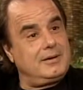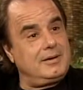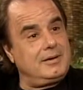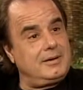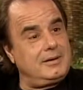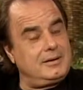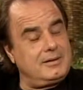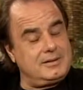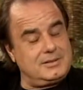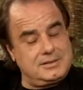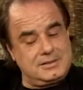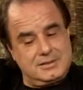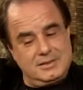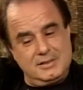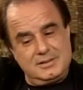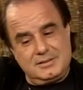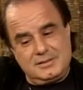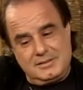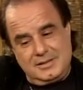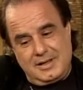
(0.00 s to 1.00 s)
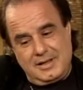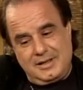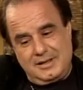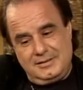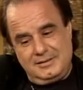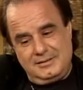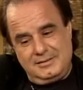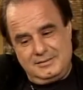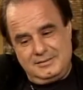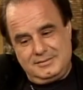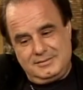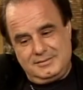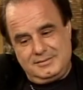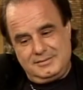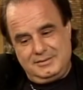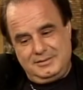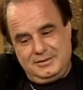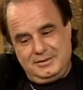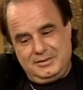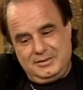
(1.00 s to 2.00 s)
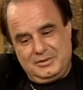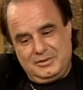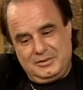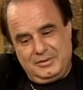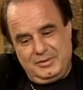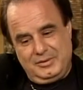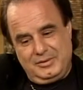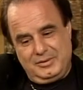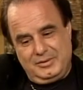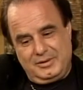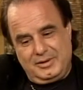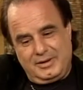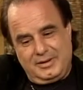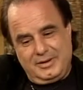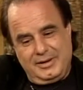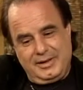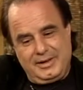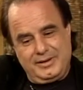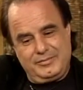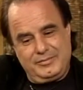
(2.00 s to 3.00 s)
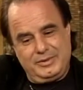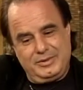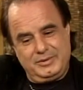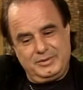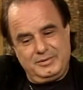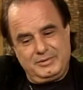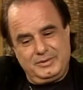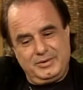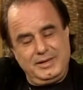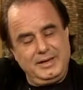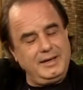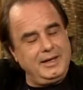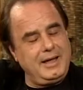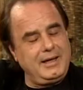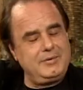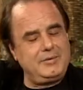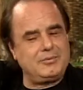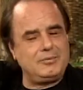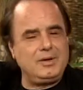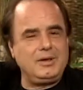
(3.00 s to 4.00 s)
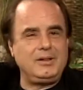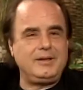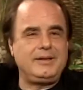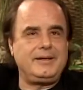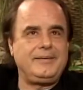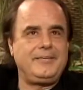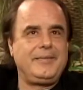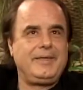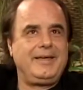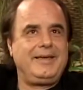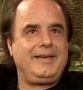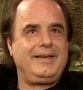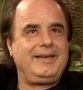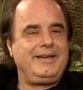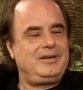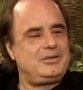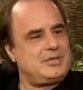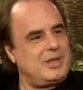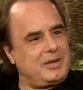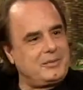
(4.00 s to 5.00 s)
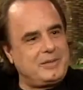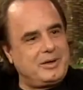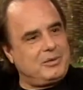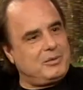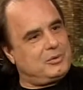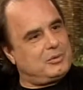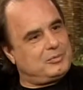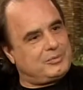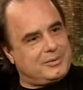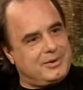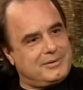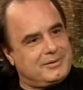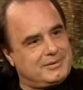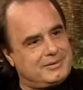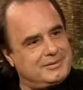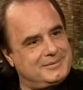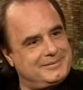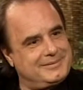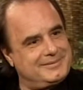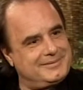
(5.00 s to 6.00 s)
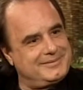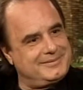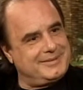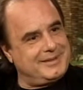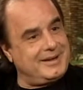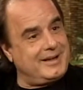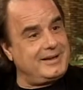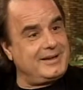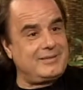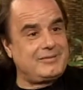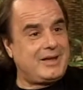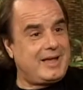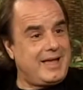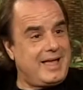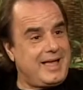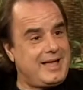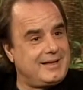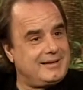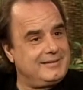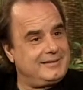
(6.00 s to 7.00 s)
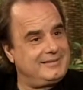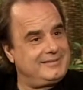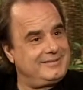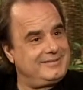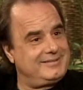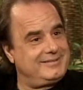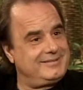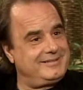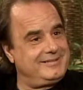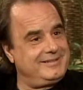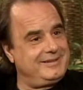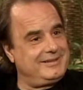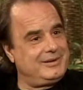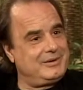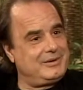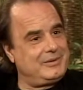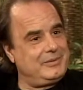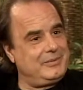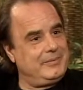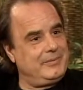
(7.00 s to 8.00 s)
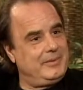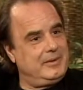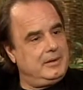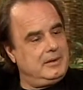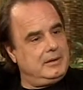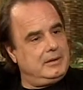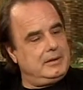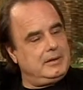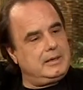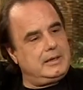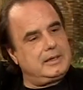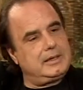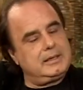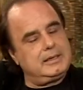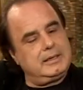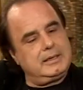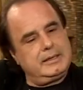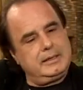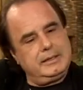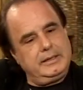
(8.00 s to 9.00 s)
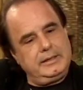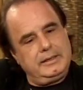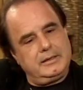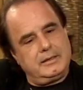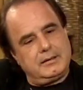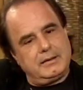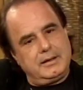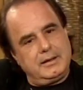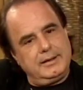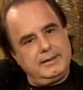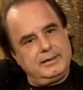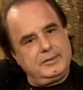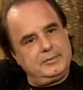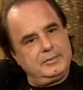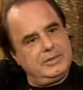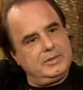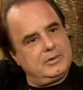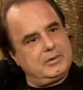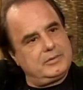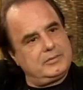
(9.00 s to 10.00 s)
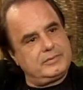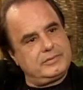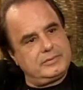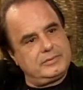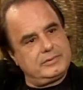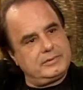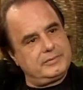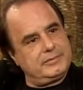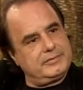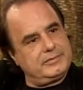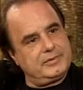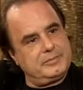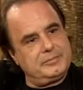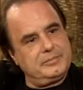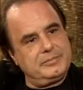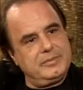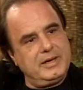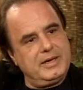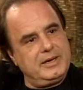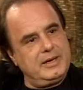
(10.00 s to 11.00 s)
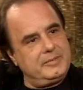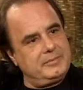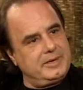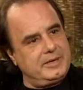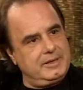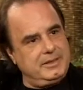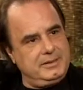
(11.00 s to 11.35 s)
And since then, him and I have been, he's like my older brother that I never had, And he guided me over for many, many